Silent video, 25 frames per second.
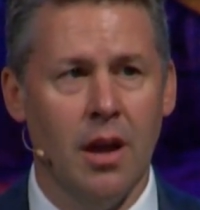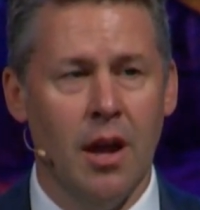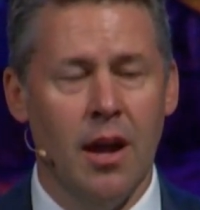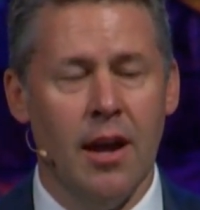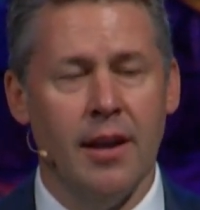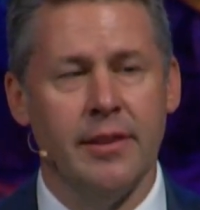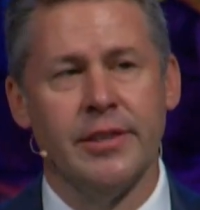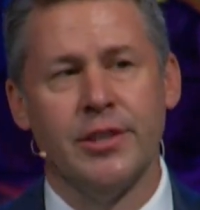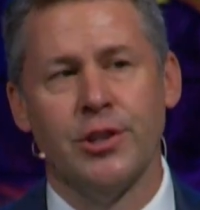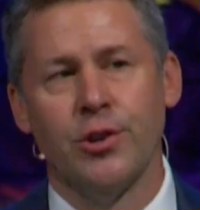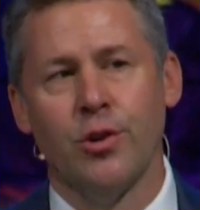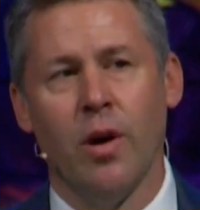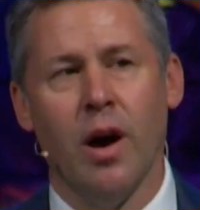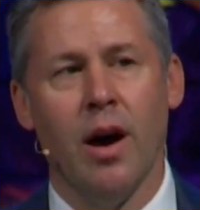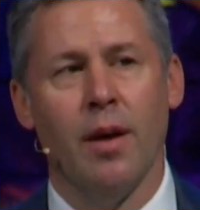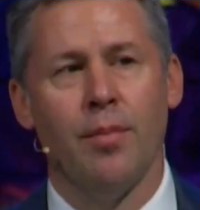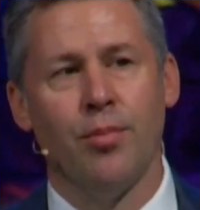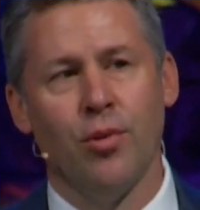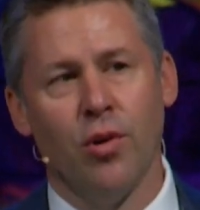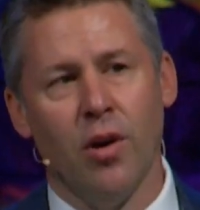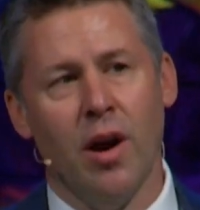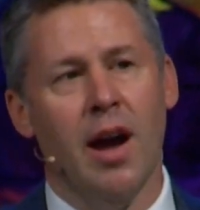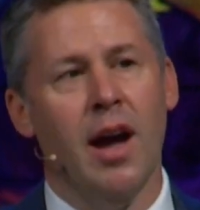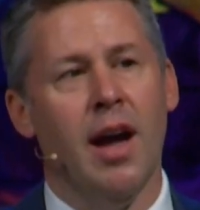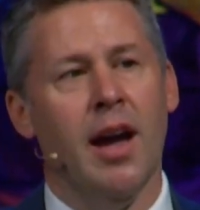And so I
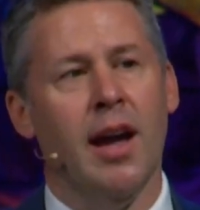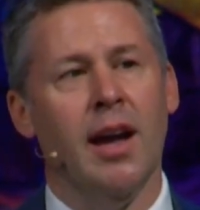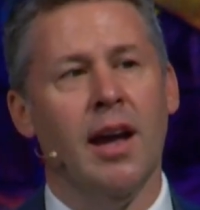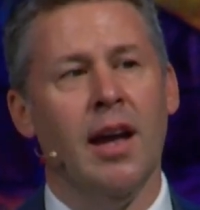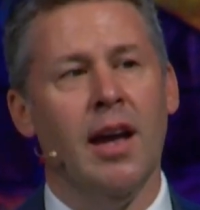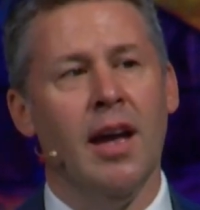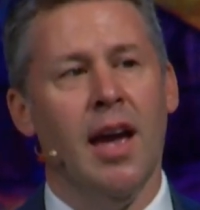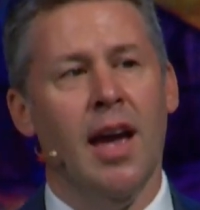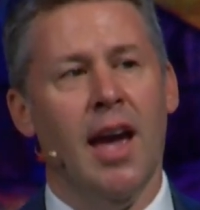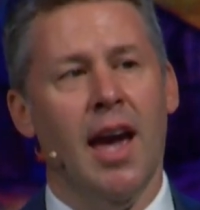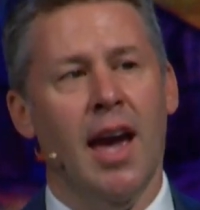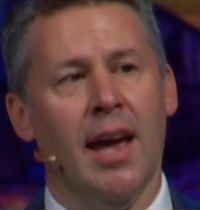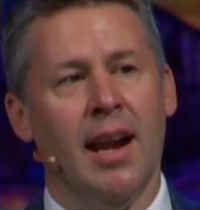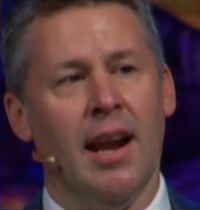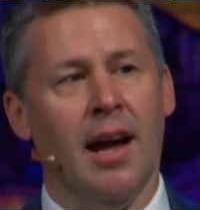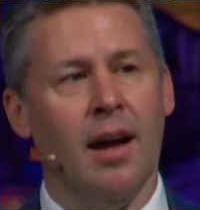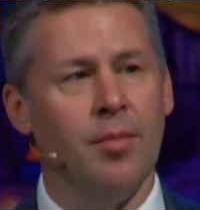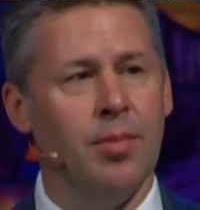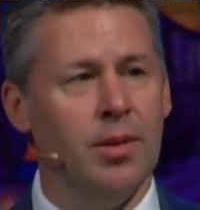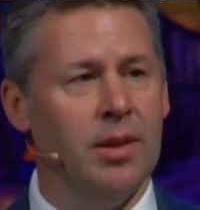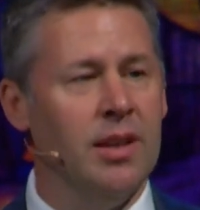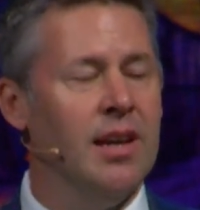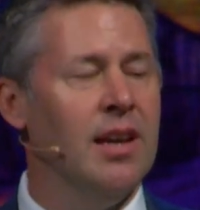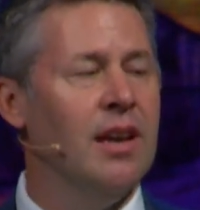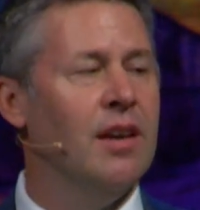pray, and I
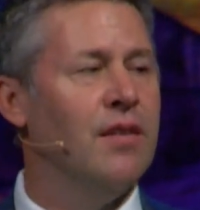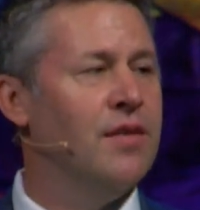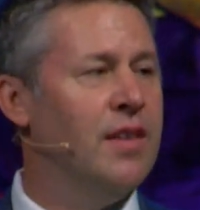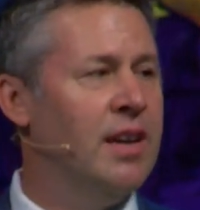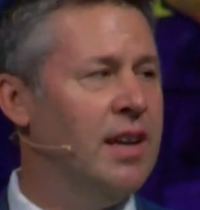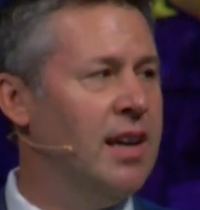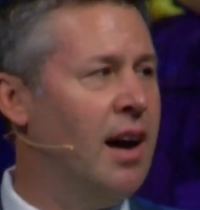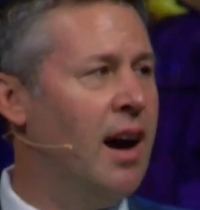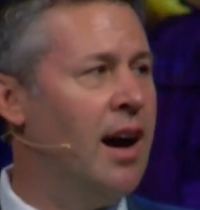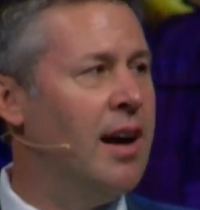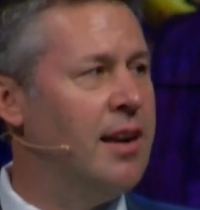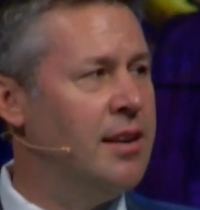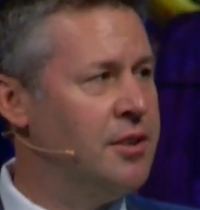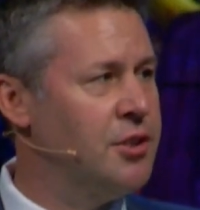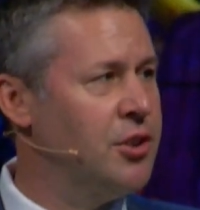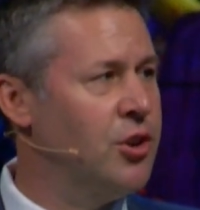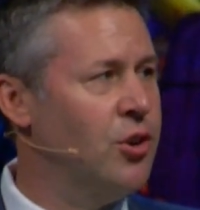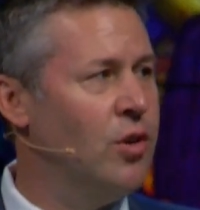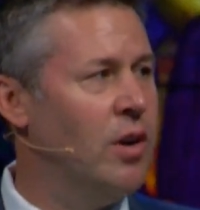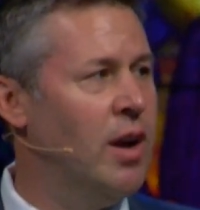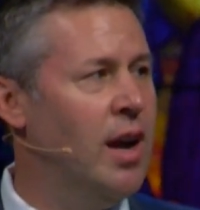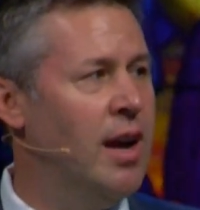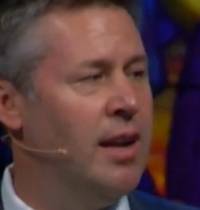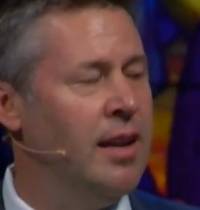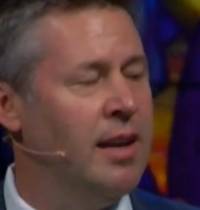believe that God is
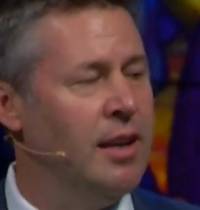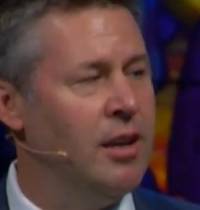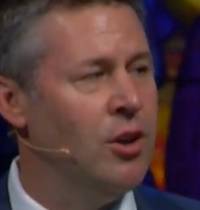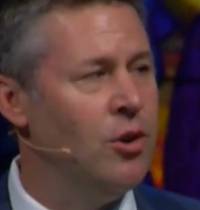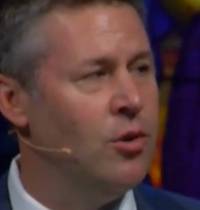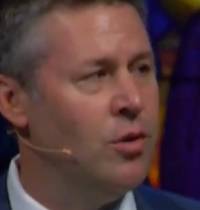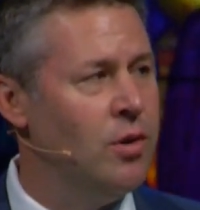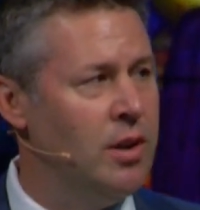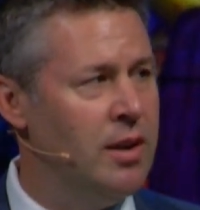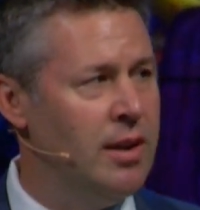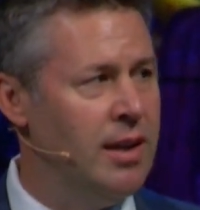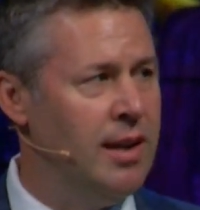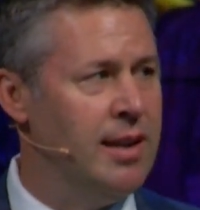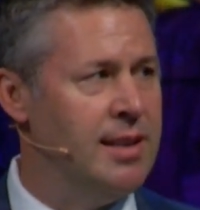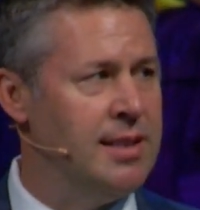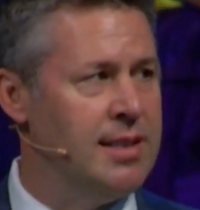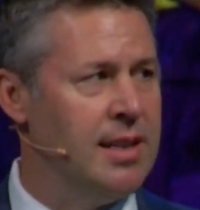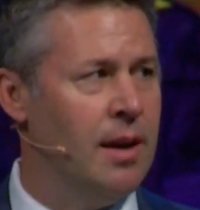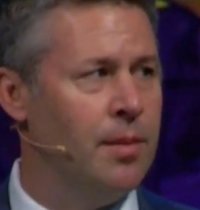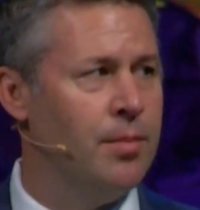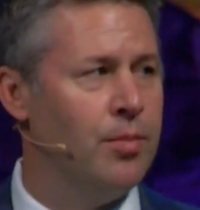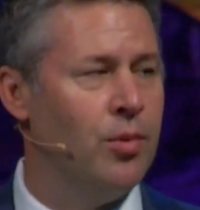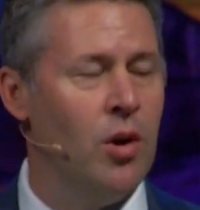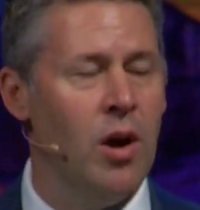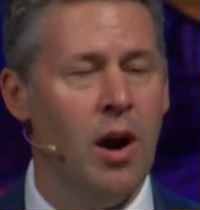creating unity as
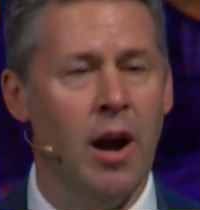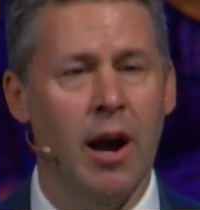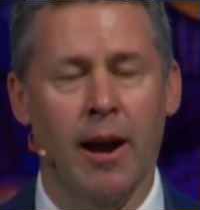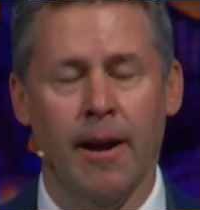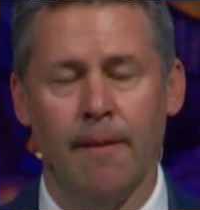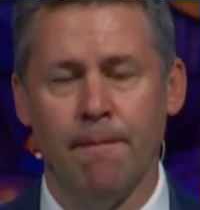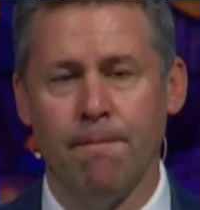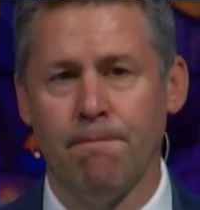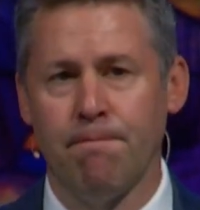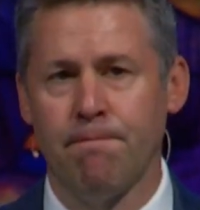I pray.